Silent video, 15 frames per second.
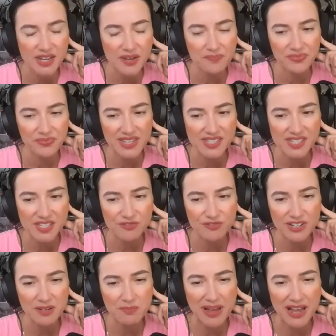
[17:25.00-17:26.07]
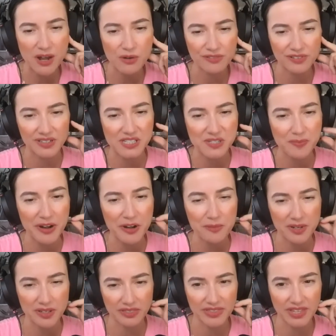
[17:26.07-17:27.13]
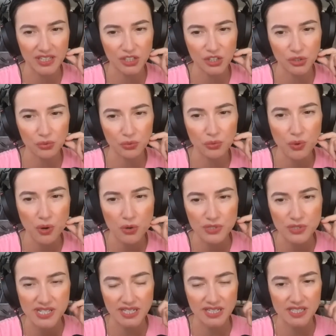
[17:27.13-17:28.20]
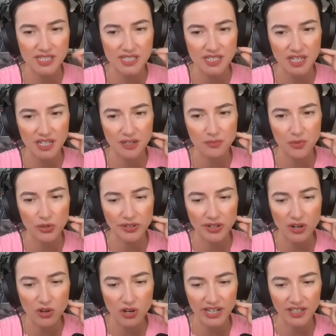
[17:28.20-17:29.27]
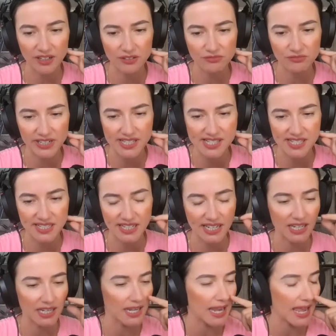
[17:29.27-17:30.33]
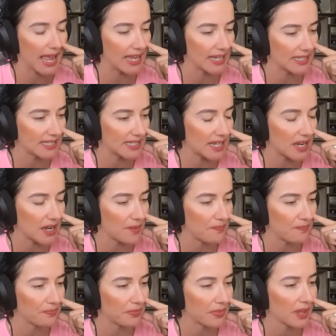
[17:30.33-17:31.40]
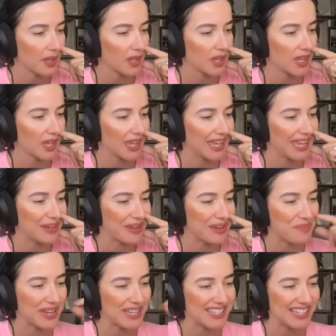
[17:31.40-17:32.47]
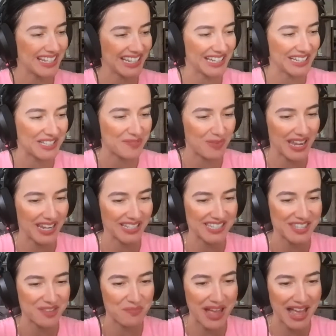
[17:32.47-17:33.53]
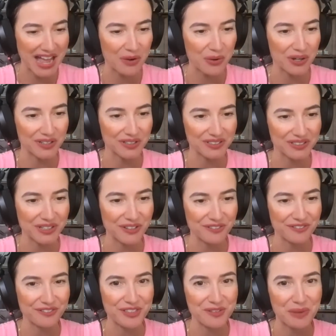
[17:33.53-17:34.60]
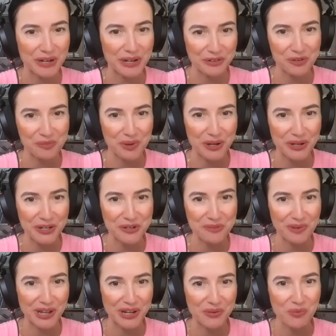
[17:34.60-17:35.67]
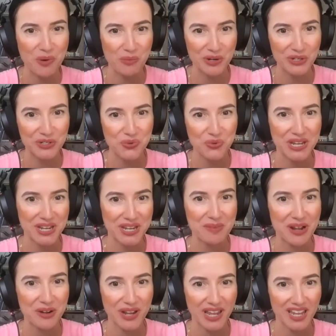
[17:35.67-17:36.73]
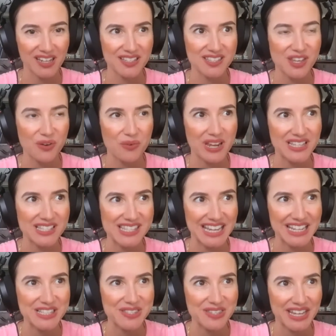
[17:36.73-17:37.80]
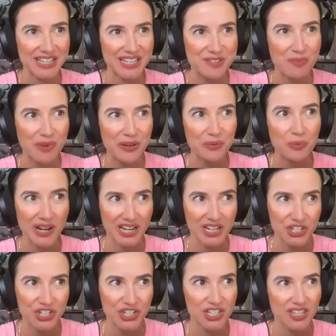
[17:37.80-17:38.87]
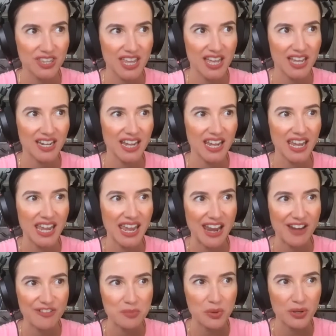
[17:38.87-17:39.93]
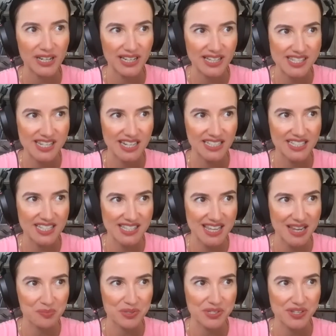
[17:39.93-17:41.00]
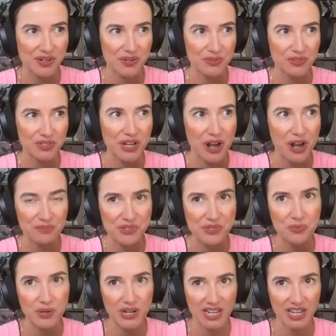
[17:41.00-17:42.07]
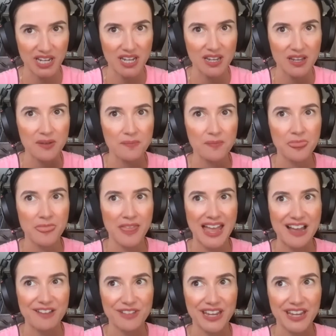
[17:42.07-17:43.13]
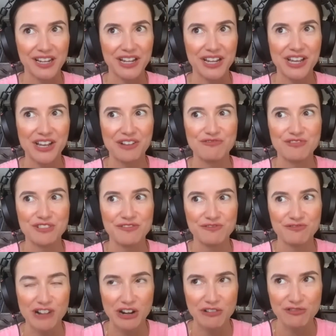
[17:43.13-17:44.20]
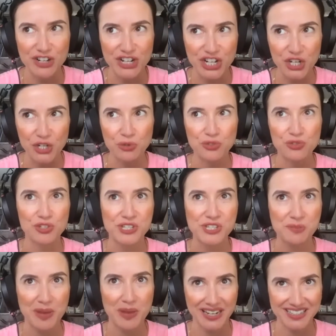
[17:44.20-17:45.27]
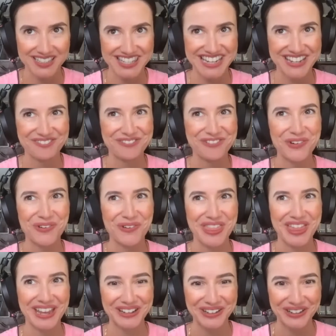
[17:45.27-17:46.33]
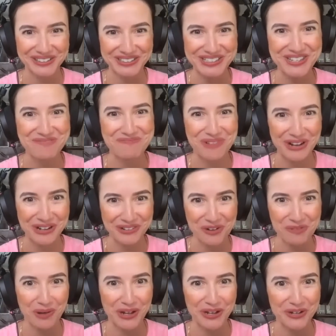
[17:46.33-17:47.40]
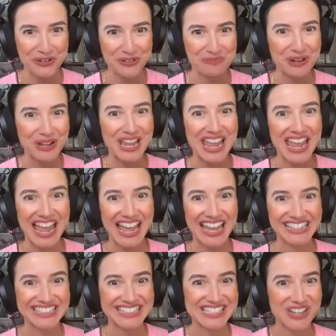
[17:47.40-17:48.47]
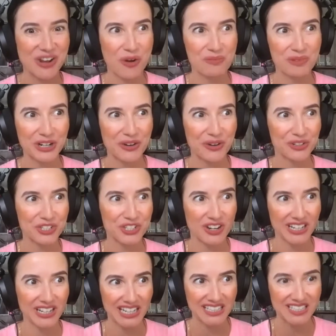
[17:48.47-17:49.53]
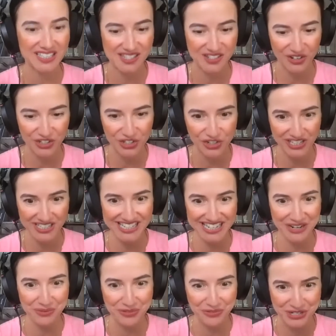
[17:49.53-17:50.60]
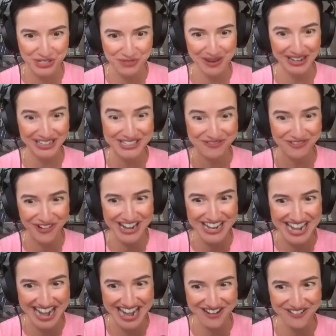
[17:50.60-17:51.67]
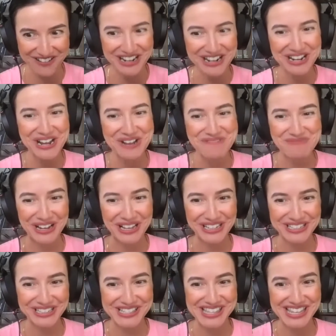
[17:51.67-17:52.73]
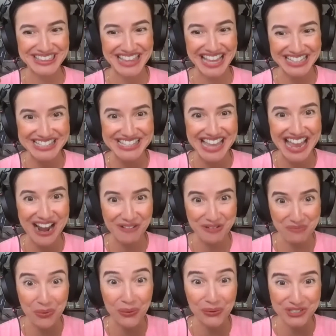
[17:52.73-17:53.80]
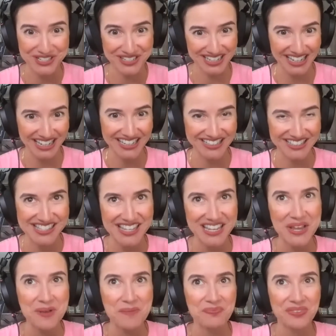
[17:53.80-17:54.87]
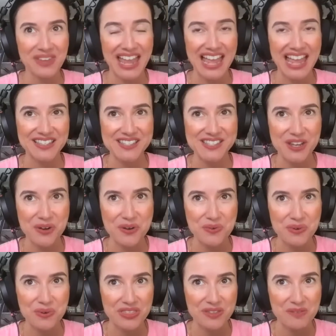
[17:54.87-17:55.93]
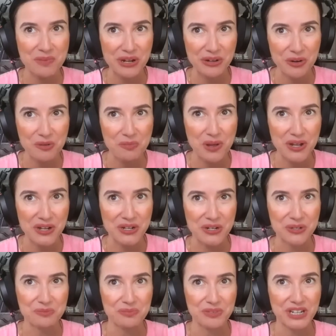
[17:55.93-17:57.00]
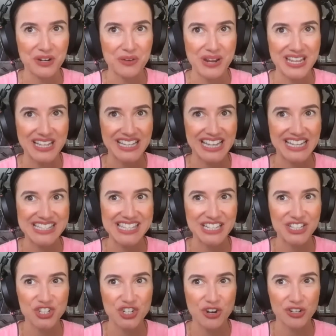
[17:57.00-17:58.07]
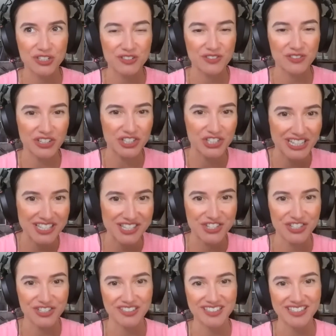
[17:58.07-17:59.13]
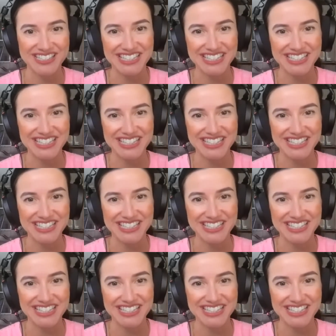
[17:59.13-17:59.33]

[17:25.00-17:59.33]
um, there's this really powerful experiment that you quoted um, online recently, and um, it, it basically explains the power of the microbiome, like what we're talking about here. So it's it's it's my wish that everybody listening to this episode comes away having a, re- a, renewed respect mm. for their gut microbiome. And oh my gosh, I need to start treating it with respect right now because that's how important it is. And so the microbiome, you know, it, it's in charge of digestion and